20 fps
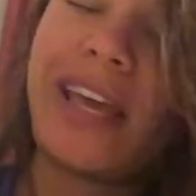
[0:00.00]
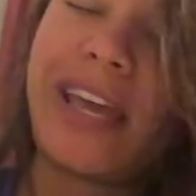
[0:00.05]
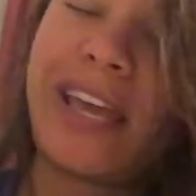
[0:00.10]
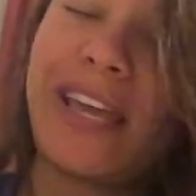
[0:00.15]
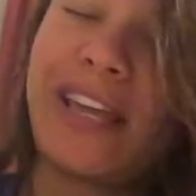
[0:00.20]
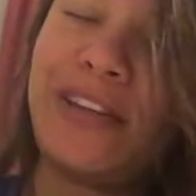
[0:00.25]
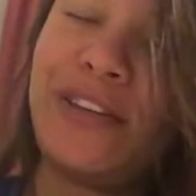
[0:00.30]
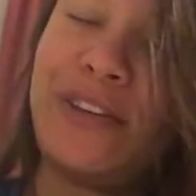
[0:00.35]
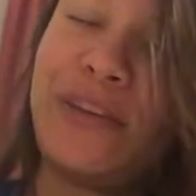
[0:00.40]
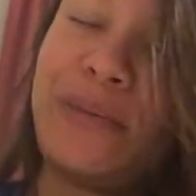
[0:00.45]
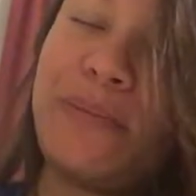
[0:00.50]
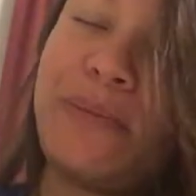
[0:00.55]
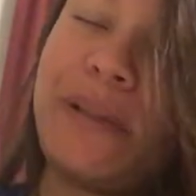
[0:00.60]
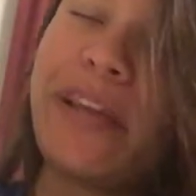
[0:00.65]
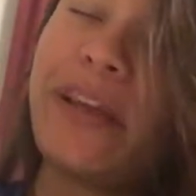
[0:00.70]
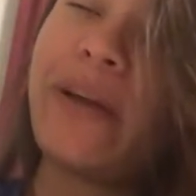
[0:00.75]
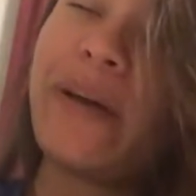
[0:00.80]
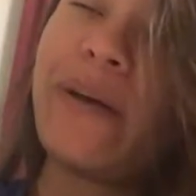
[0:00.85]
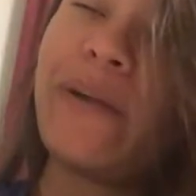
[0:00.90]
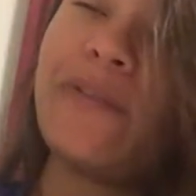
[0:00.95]
and you can
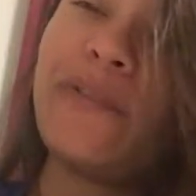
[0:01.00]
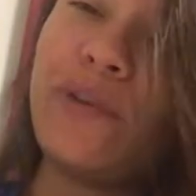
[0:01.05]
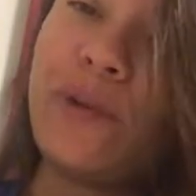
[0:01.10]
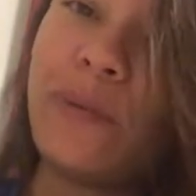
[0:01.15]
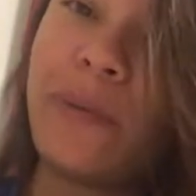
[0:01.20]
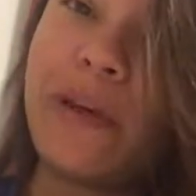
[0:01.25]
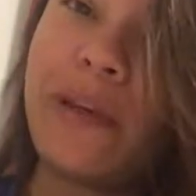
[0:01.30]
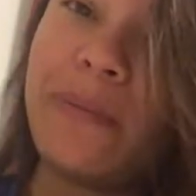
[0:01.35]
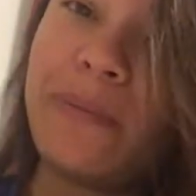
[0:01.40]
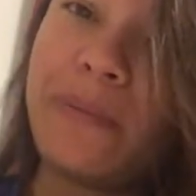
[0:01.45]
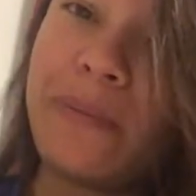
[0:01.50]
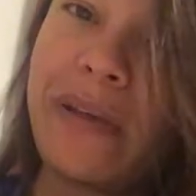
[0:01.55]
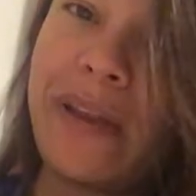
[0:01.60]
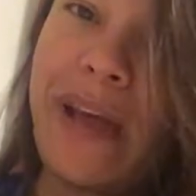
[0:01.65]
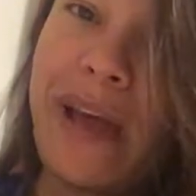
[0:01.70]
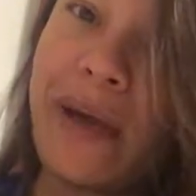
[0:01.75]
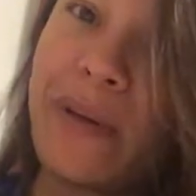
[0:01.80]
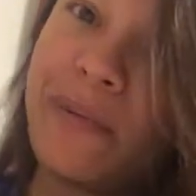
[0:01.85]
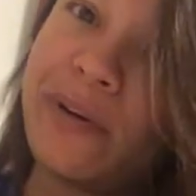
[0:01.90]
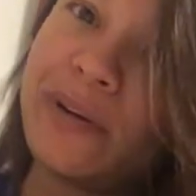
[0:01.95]
play it however you want, but
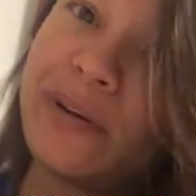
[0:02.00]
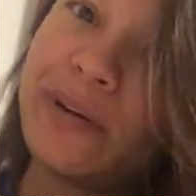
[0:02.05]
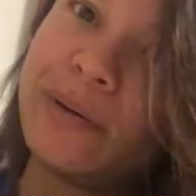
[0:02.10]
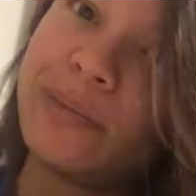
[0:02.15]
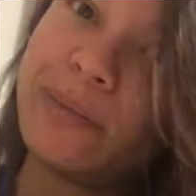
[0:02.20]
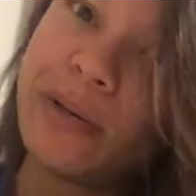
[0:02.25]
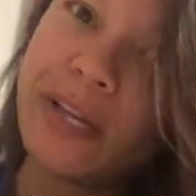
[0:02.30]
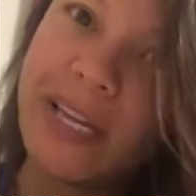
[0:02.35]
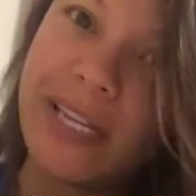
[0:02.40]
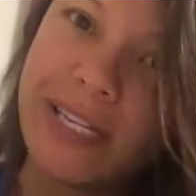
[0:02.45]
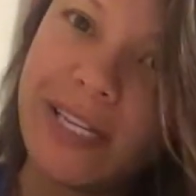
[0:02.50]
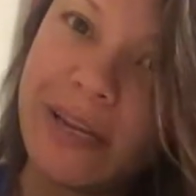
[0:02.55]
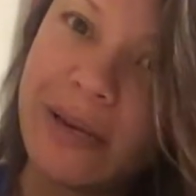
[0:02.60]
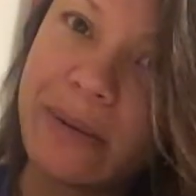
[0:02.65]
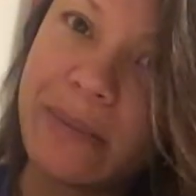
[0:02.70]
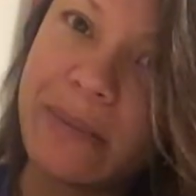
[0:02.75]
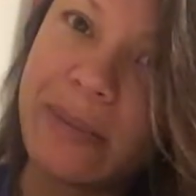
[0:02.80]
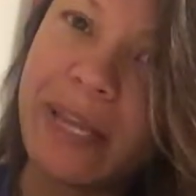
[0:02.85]
I wanted to break it down and